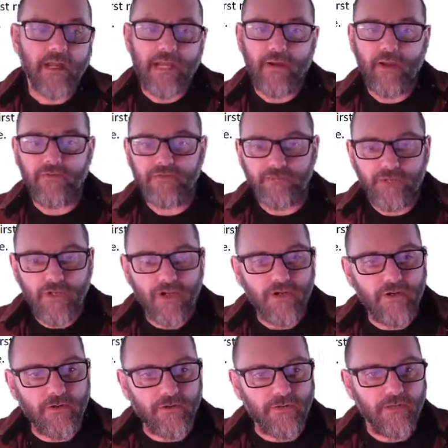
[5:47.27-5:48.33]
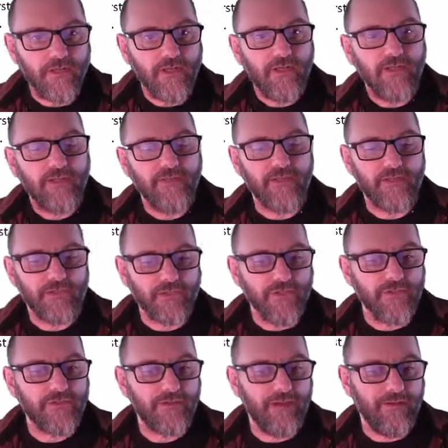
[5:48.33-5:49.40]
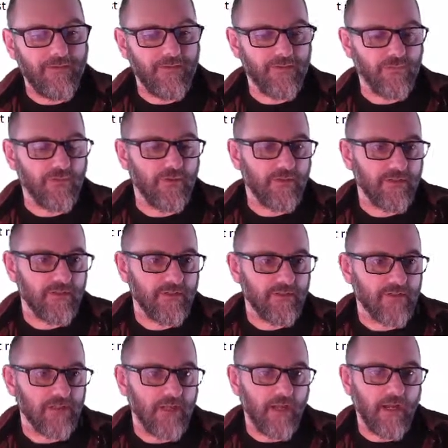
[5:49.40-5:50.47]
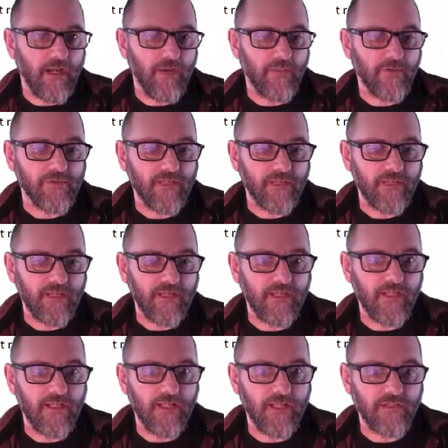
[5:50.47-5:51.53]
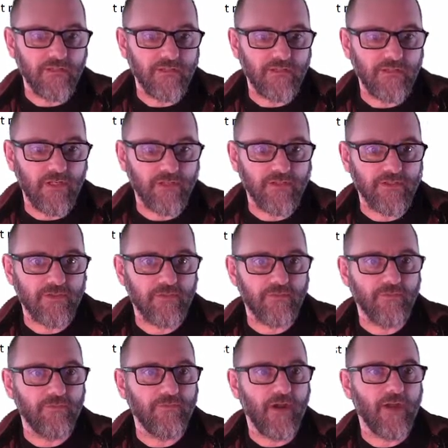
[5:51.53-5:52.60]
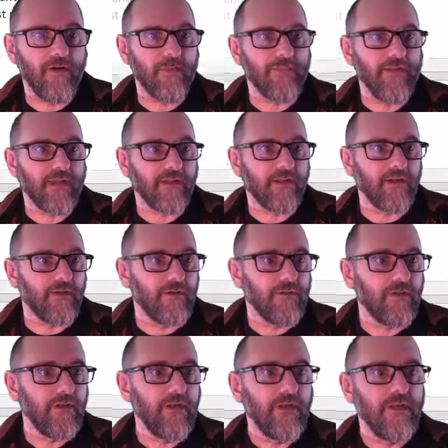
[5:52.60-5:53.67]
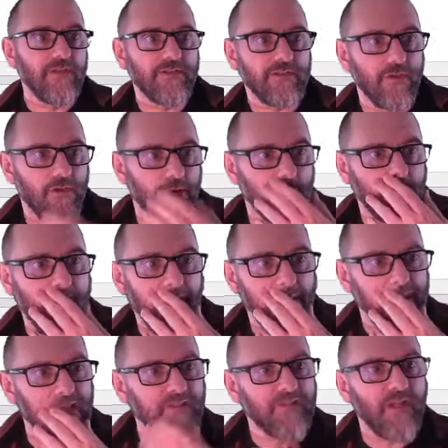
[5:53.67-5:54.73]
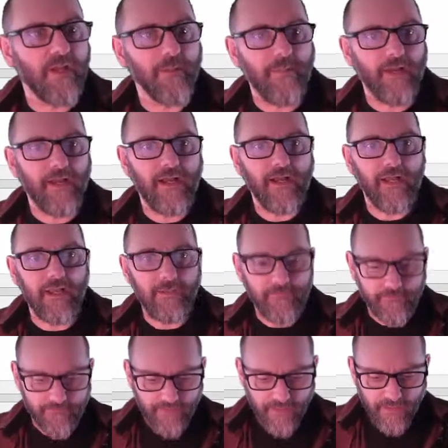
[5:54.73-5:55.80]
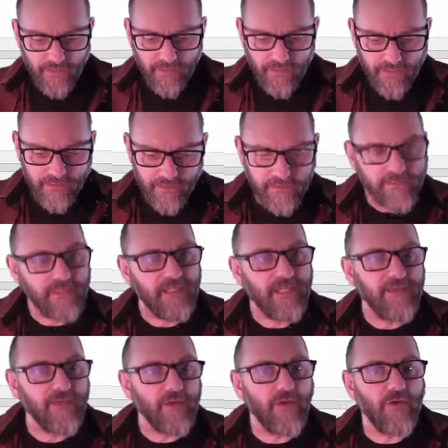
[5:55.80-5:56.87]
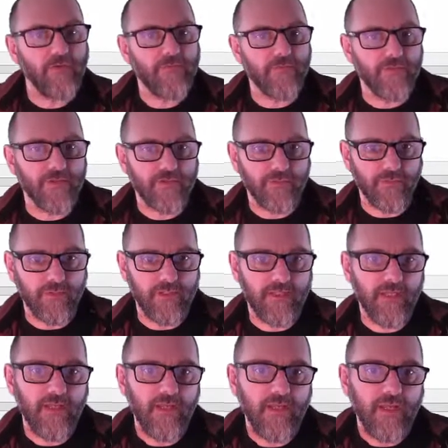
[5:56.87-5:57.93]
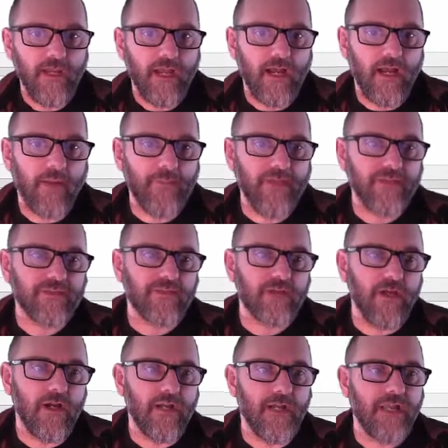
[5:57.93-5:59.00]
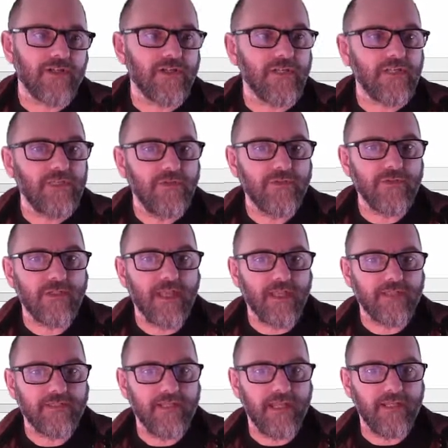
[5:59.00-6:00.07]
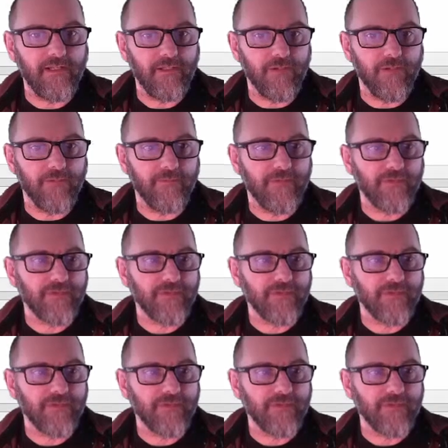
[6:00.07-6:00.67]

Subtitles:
Now I have some code that shows you how this works, which I think I'll just fire up that code. So kmeans.py is in the code for this week. It's not actually using sklearn.